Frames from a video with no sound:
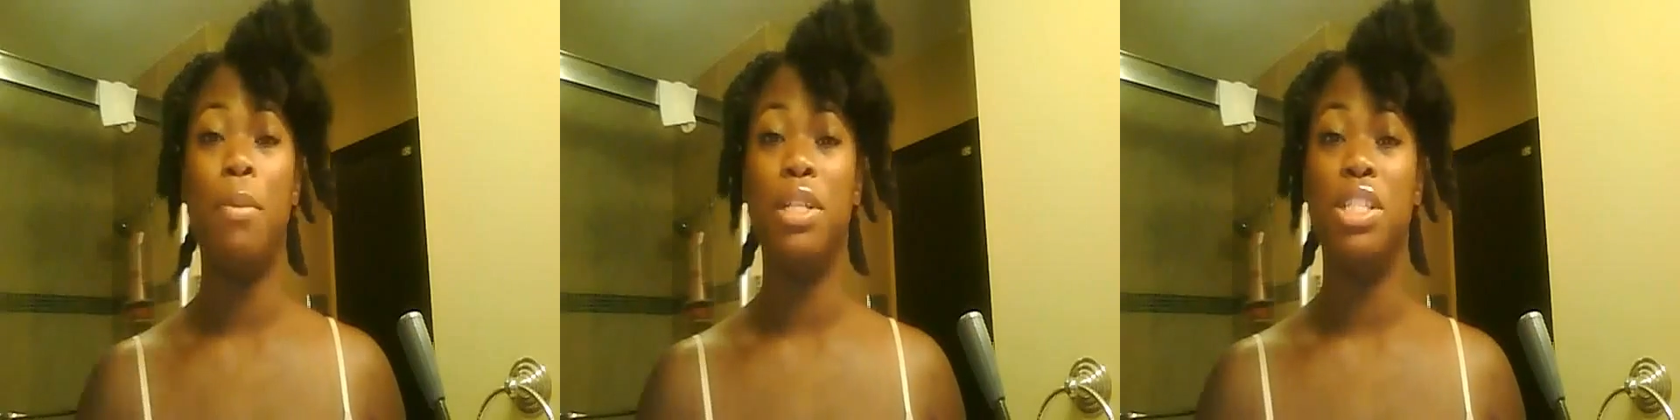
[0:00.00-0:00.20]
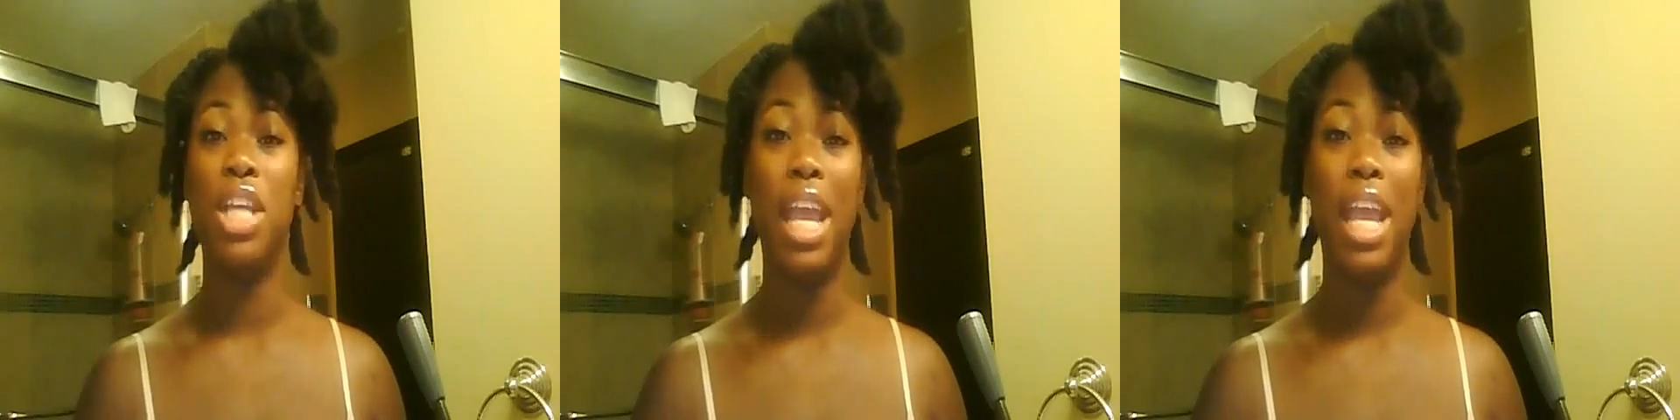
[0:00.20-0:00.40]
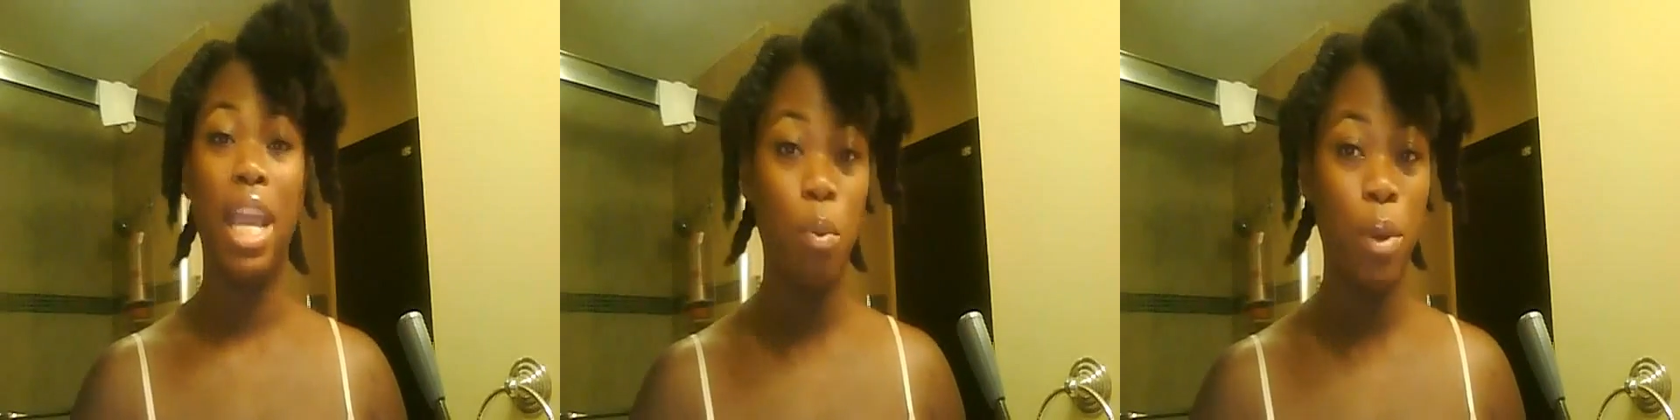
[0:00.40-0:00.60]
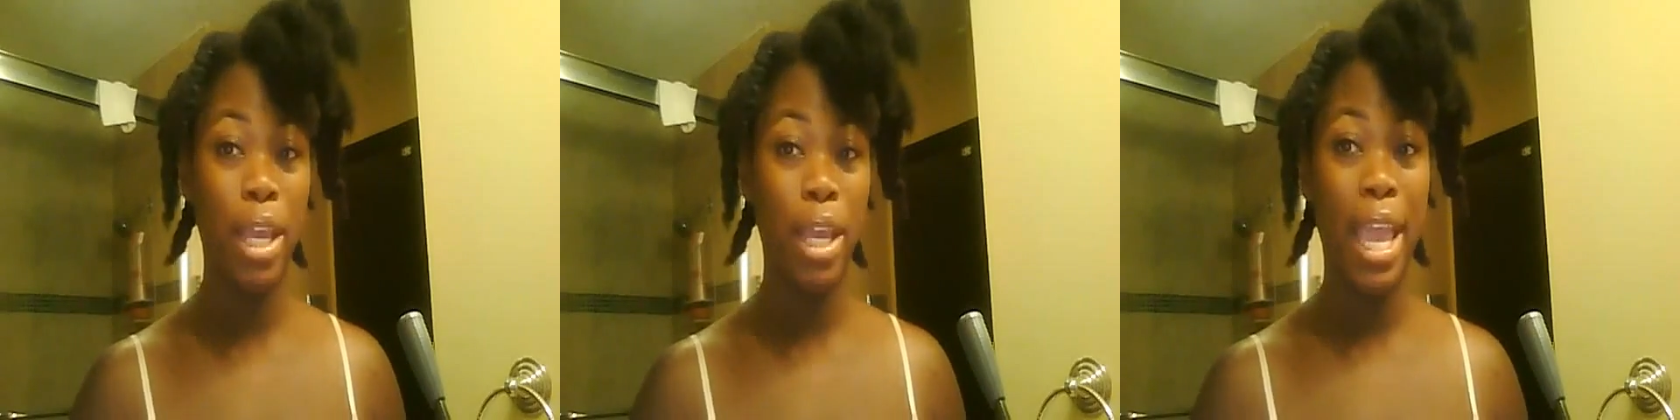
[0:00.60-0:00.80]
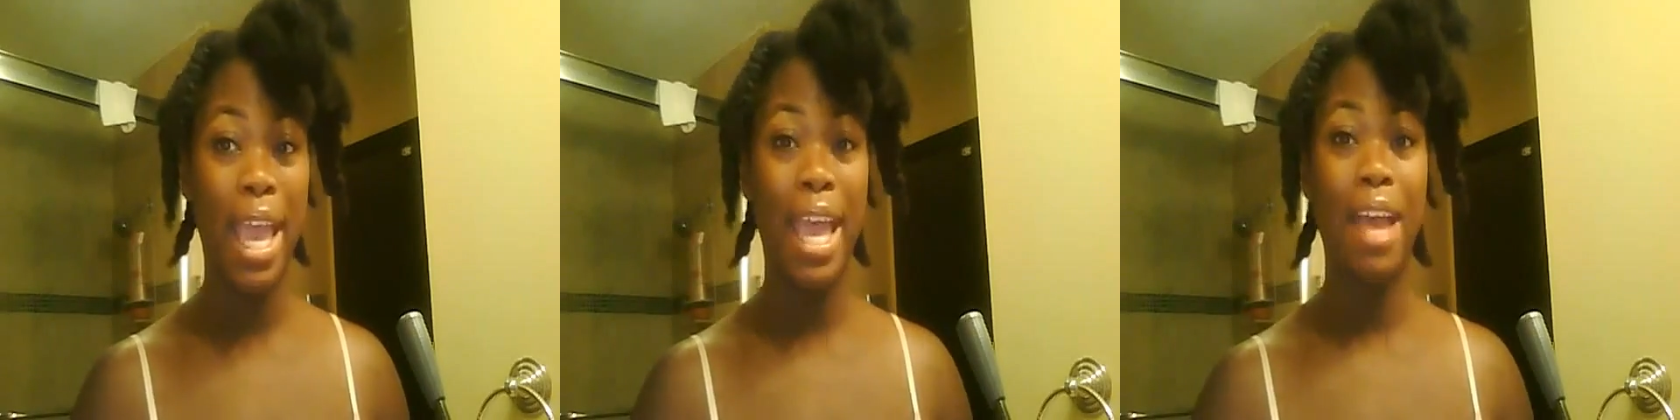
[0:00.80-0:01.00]
how much hair
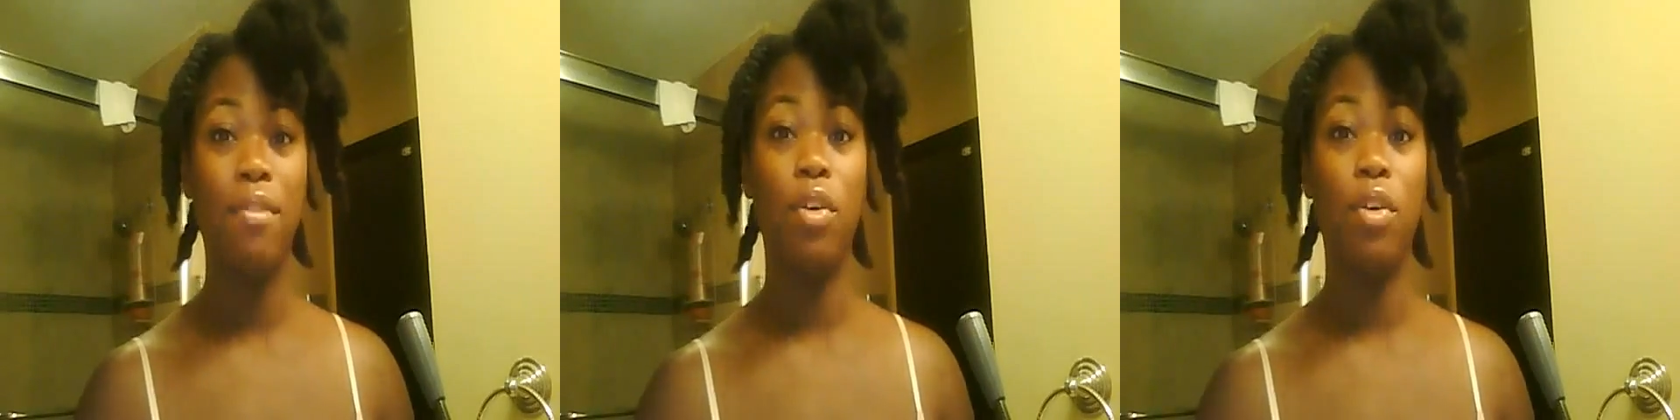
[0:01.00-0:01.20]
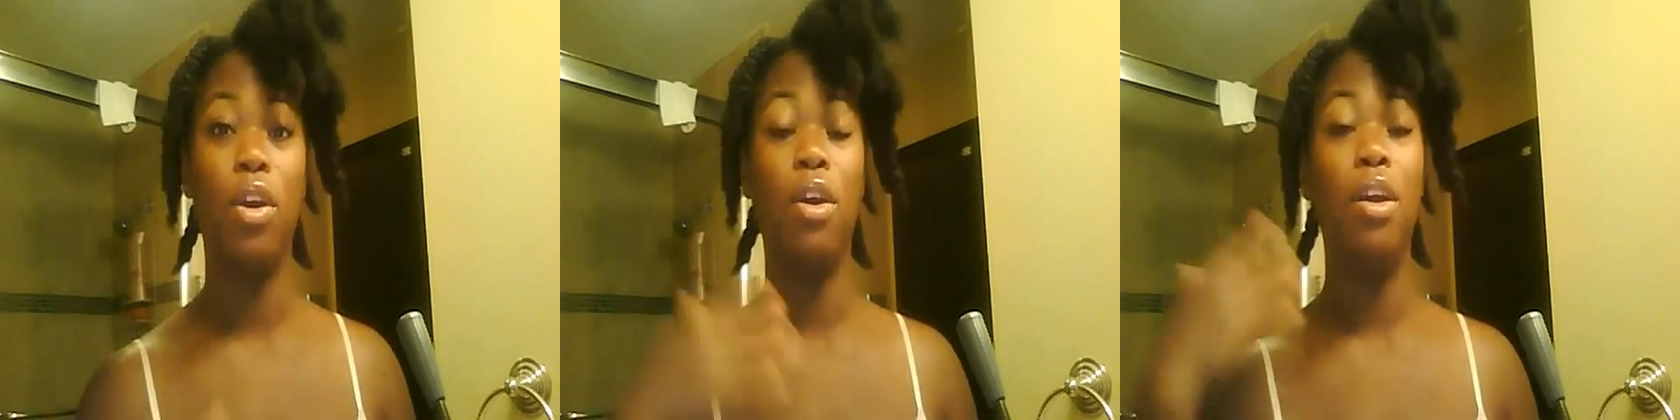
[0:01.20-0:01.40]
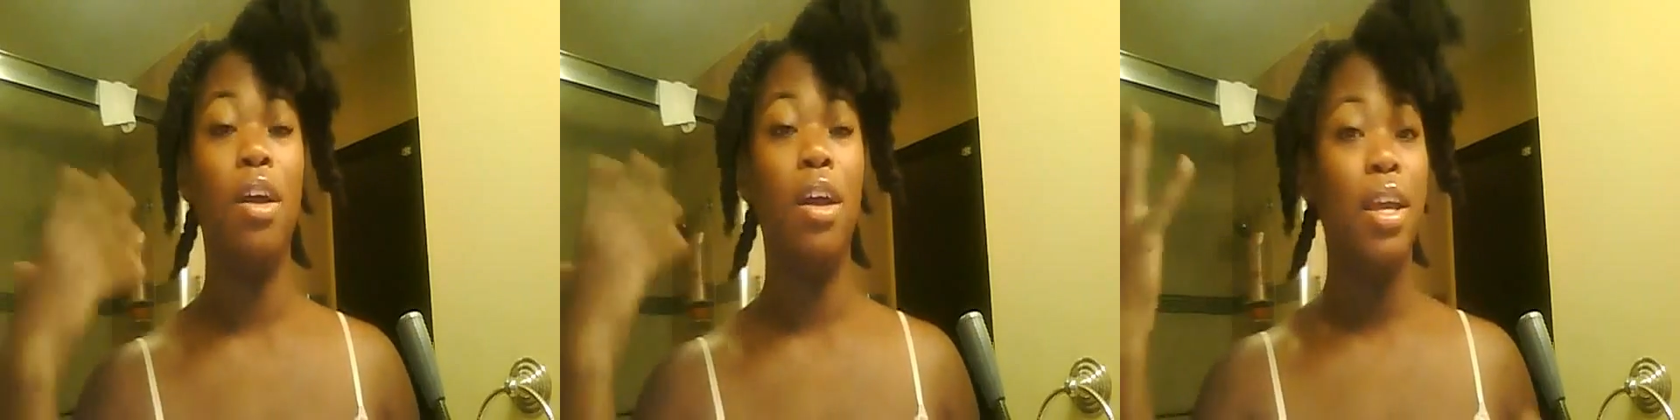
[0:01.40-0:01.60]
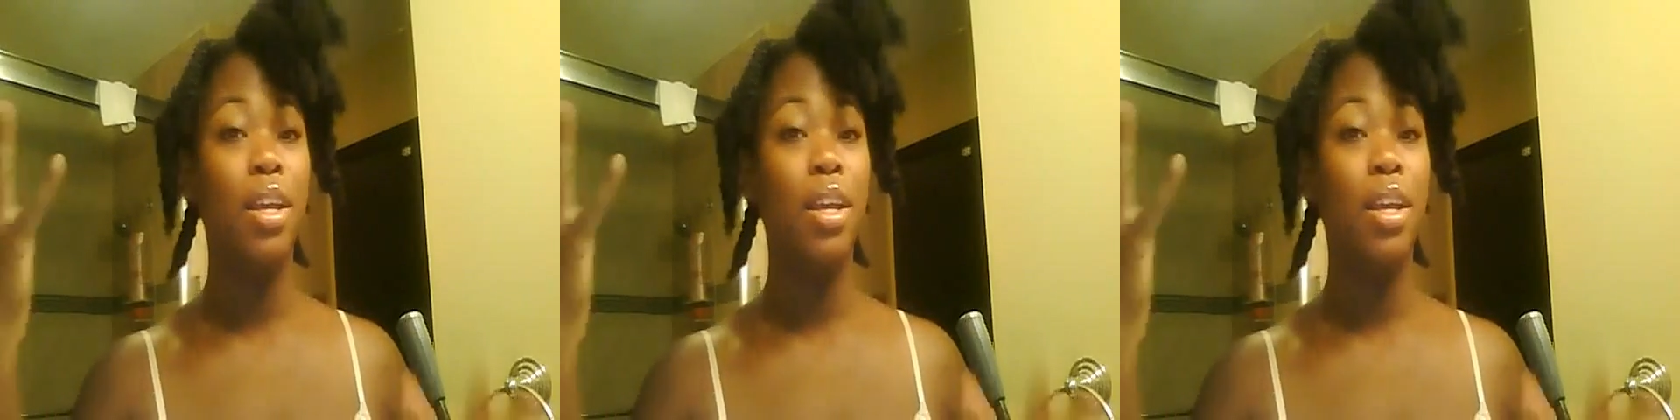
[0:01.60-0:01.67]
we have or